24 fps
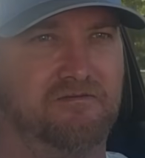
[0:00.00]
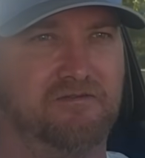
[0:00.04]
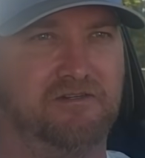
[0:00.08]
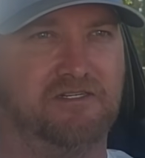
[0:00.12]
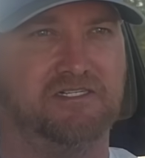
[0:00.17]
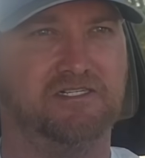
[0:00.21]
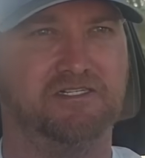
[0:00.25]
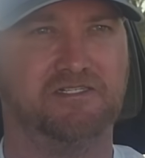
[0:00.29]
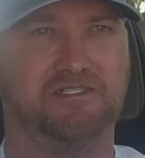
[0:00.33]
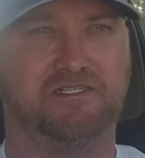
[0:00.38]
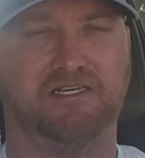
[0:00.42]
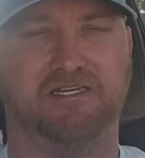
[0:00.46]

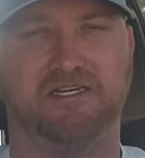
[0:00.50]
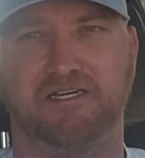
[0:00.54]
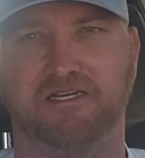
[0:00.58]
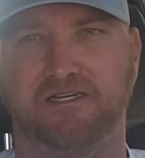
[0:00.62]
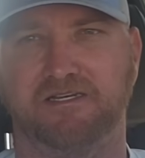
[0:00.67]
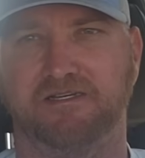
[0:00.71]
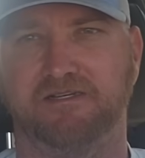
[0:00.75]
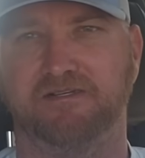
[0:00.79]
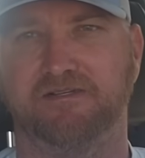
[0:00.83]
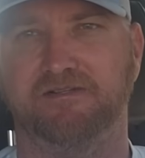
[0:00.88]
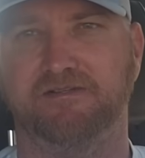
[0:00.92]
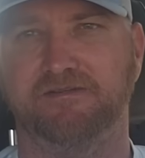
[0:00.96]
which is a
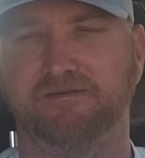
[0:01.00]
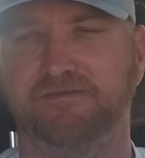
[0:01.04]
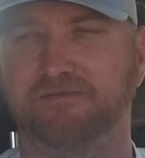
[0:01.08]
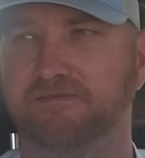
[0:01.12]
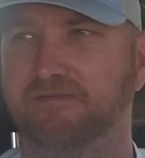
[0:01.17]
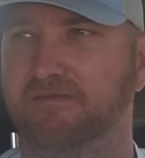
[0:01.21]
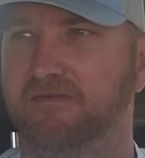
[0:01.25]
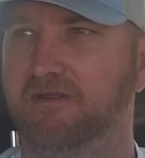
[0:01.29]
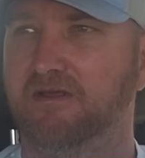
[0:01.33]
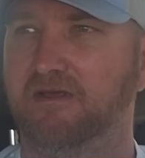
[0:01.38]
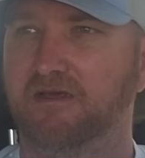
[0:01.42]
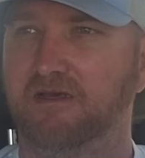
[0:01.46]

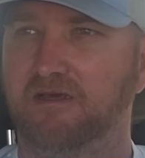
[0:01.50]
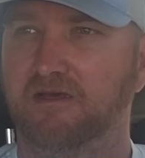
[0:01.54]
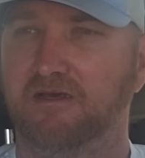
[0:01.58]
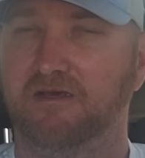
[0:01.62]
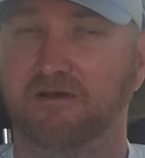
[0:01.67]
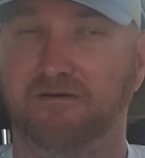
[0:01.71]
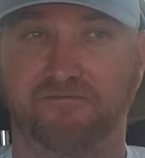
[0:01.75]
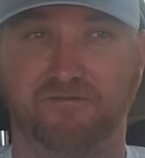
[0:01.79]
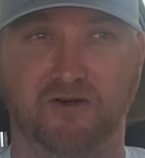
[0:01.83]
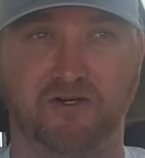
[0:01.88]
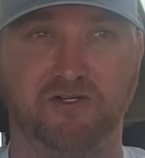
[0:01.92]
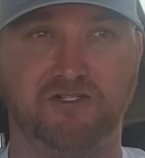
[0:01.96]

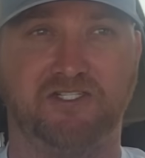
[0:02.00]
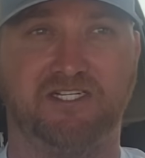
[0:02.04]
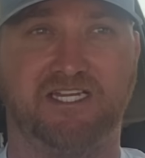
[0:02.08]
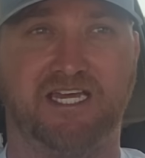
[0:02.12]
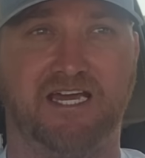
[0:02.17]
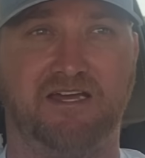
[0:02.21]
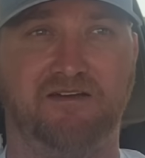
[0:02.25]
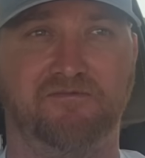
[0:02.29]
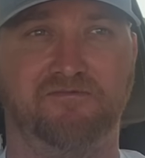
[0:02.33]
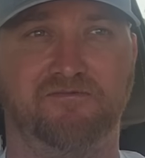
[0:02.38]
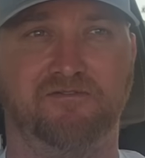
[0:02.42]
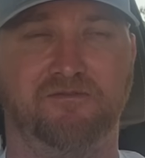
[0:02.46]
uh, first
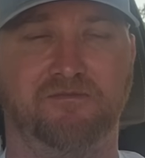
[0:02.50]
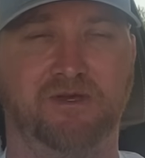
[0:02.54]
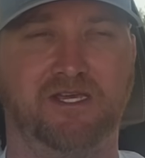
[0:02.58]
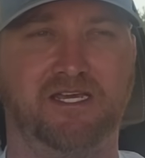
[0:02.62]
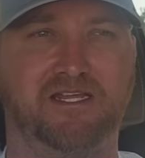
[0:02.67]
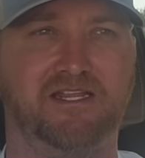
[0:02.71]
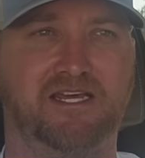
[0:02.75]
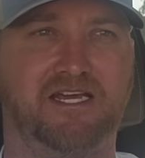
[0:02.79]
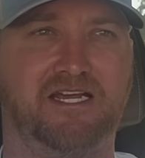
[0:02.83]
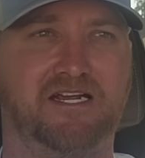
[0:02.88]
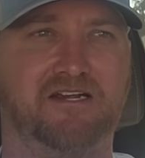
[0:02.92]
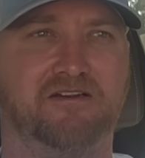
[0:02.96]
time for
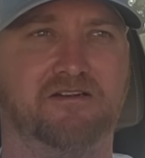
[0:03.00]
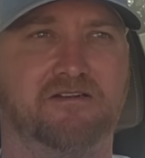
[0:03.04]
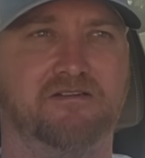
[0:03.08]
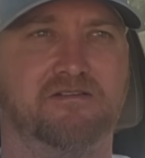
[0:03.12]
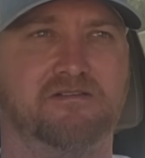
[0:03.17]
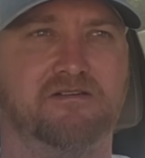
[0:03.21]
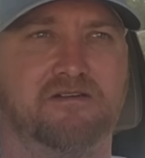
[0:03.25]
me there.